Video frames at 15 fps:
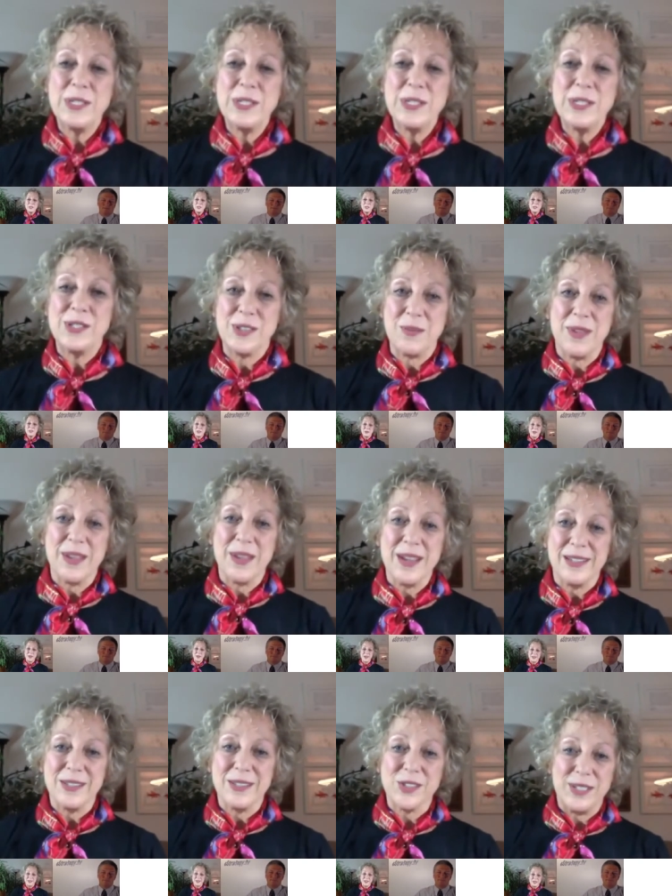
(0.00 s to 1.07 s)
to something
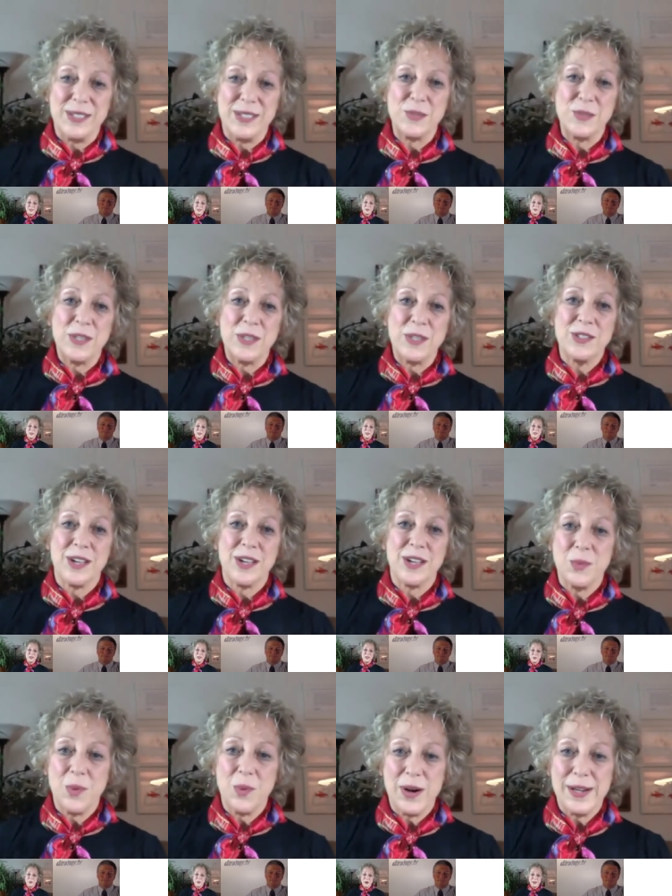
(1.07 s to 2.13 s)
else, and as much as I
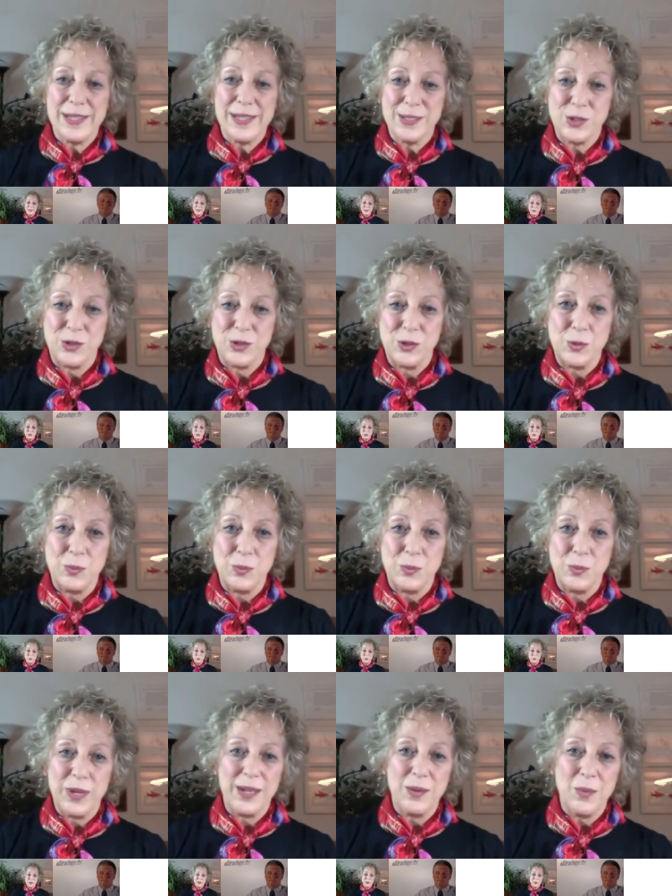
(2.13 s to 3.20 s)
want to
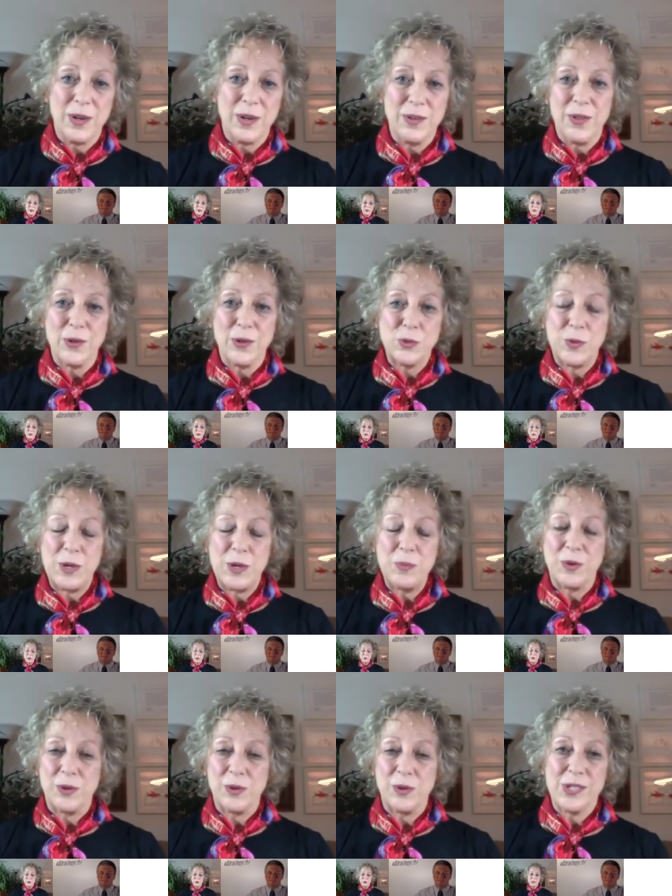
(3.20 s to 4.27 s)
be one of those
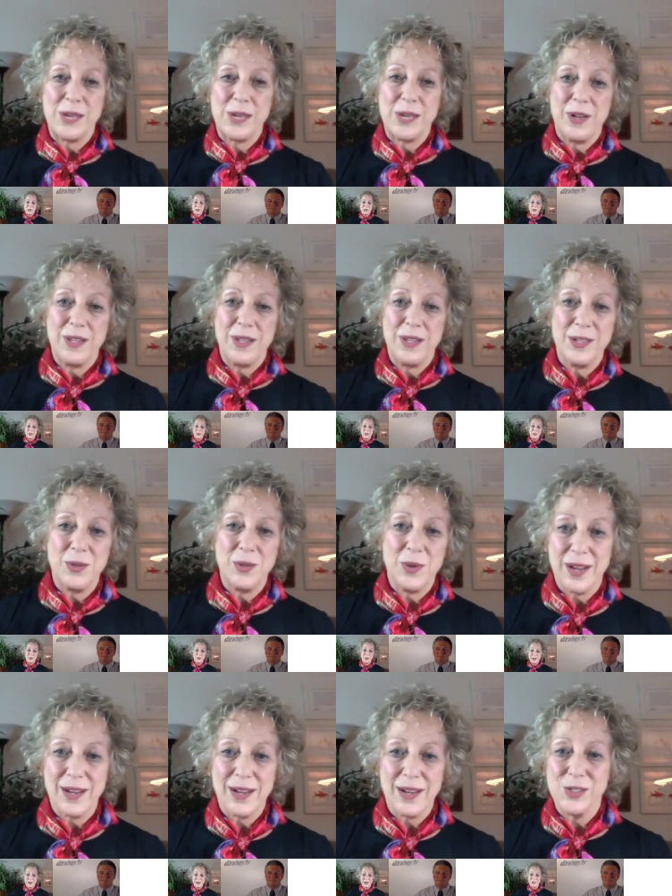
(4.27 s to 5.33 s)
people, the same way that you and
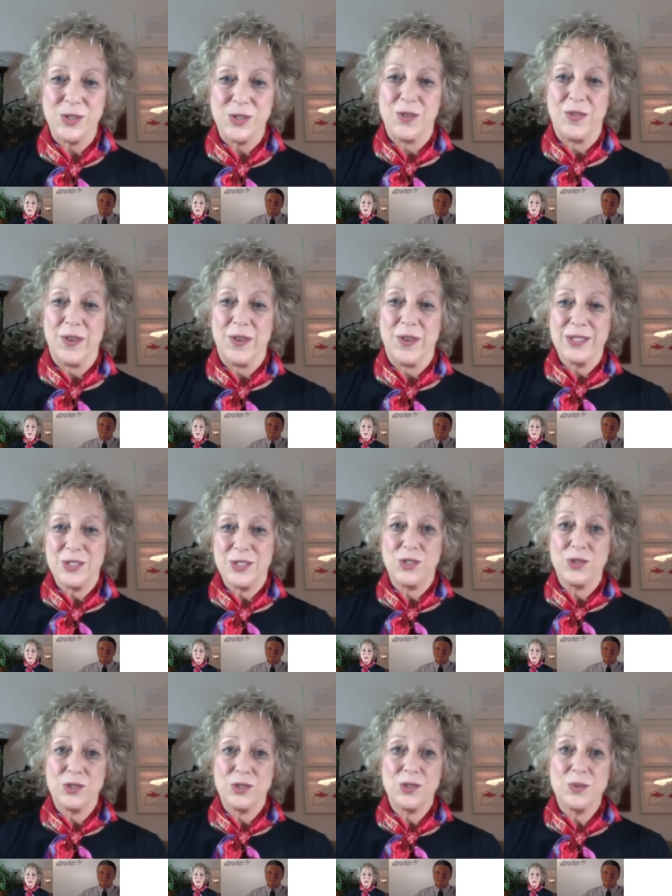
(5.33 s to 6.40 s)
I got certified as
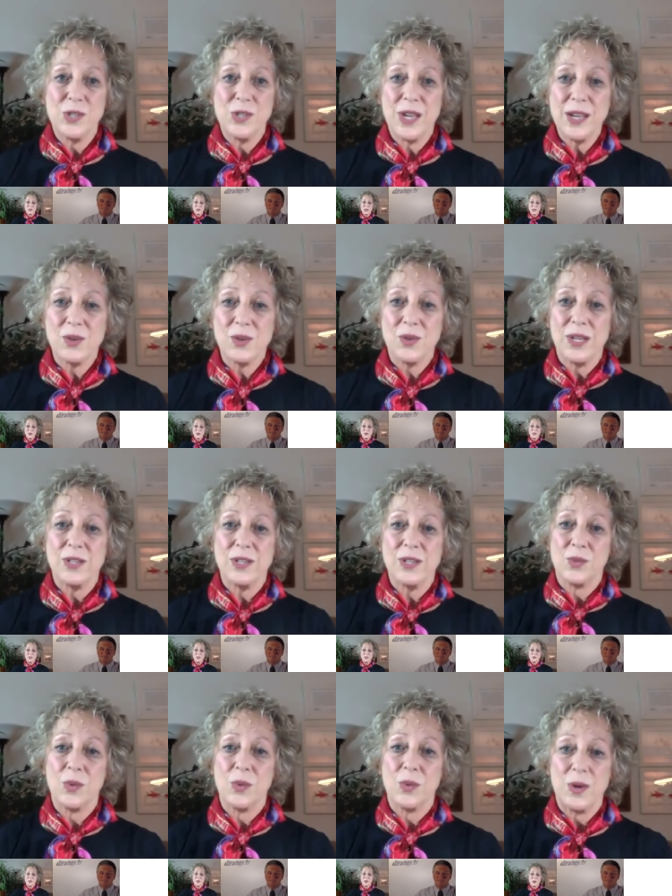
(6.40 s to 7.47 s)
YouTube channel
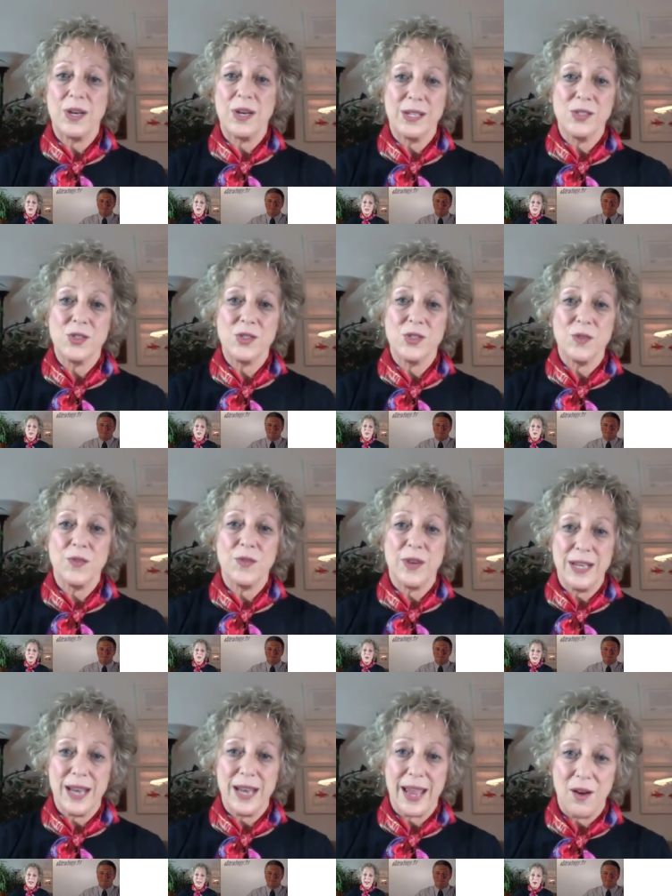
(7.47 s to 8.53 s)
creators, we want to get
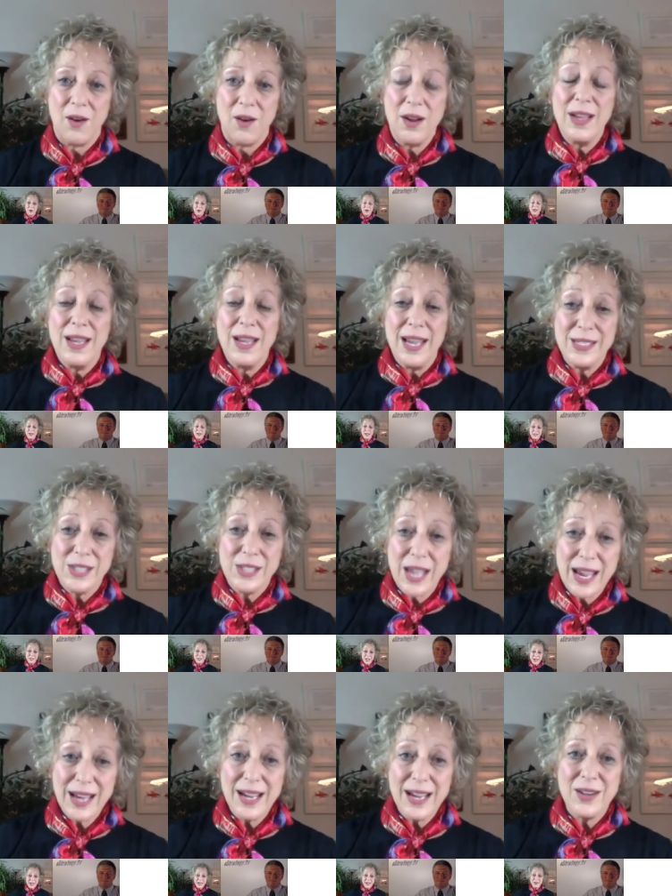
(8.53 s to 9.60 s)
certified now as
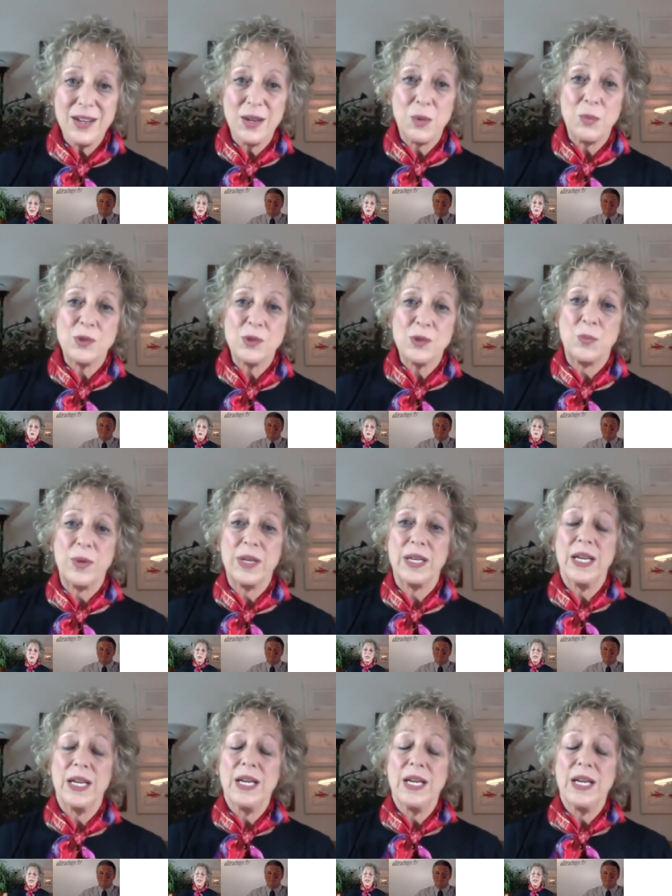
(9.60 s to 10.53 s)
Hangout helpers, but